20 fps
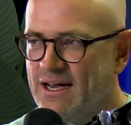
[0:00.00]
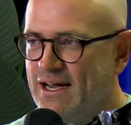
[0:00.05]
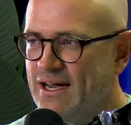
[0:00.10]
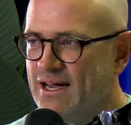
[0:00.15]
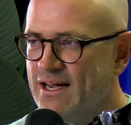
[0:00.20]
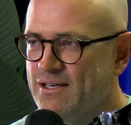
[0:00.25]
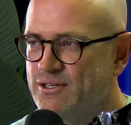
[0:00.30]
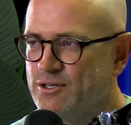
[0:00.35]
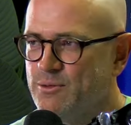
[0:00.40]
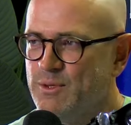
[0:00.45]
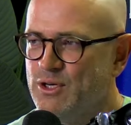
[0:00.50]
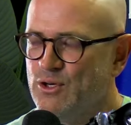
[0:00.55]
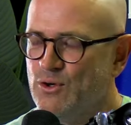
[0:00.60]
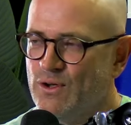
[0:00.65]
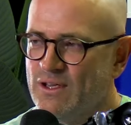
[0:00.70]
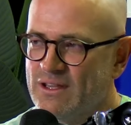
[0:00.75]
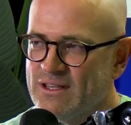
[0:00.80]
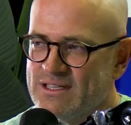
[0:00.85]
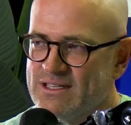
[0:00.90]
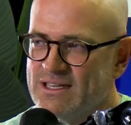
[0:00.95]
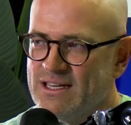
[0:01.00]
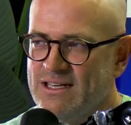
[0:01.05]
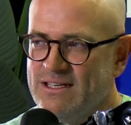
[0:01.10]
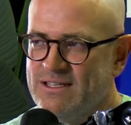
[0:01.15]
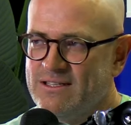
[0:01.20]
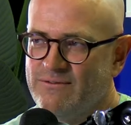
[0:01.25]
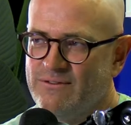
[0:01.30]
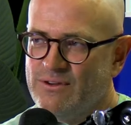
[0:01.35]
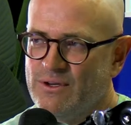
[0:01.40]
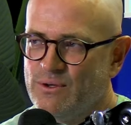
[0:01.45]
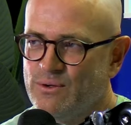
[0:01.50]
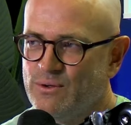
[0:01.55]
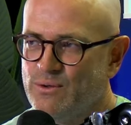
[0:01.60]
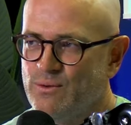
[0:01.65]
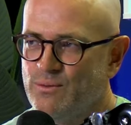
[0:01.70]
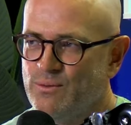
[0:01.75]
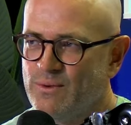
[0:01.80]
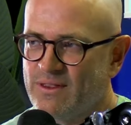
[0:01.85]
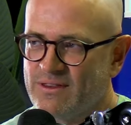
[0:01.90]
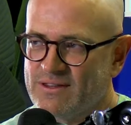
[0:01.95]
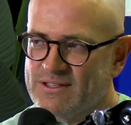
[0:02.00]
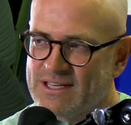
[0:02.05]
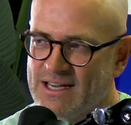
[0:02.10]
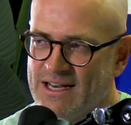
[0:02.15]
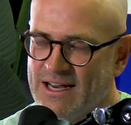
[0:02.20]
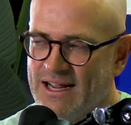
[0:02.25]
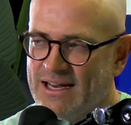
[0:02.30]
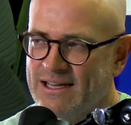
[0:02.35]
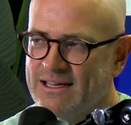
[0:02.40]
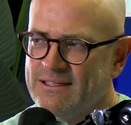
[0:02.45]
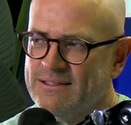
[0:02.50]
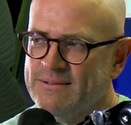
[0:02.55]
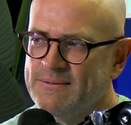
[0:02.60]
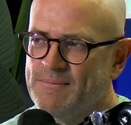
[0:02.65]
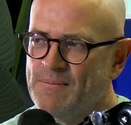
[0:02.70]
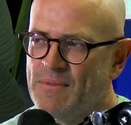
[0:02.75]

to be doing this interview with Sanela